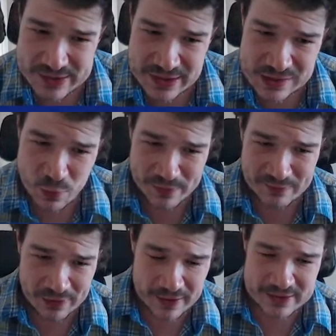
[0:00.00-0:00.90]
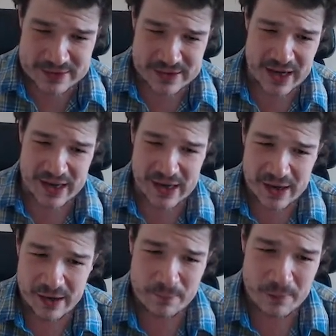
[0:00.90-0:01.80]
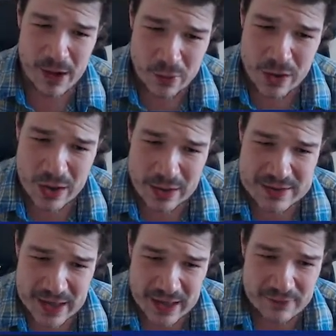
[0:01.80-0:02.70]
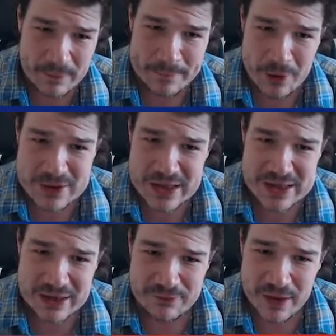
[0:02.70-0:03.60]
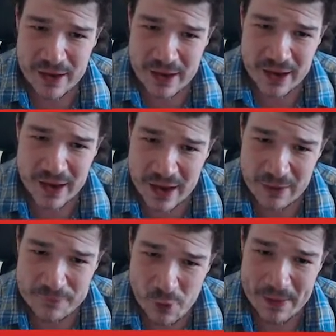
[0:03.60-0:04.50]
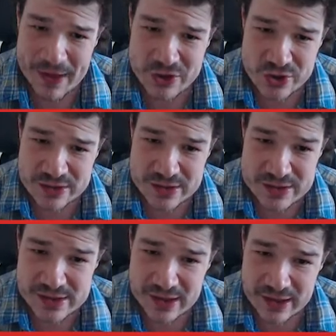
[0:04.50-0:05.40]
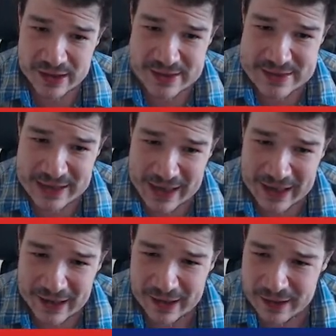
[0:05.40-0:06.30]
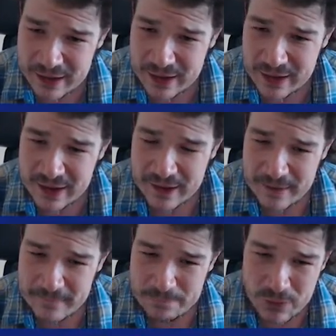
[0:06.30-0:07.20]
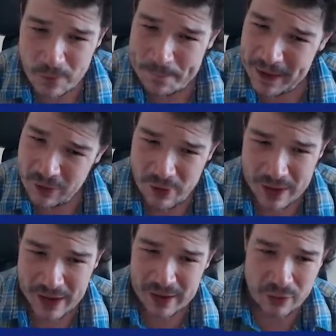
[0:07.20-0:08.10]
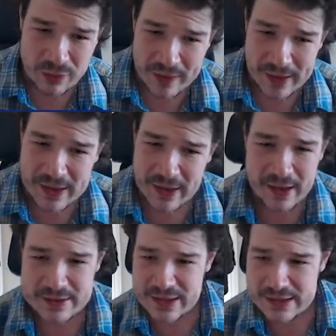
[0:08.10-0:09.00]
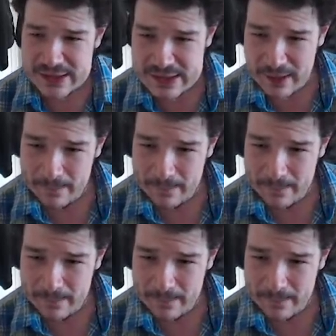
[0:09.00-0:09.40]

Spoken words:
That's what we've learnt today. No good at even positive formations. Slicker. Not been great, I don't think, since he's come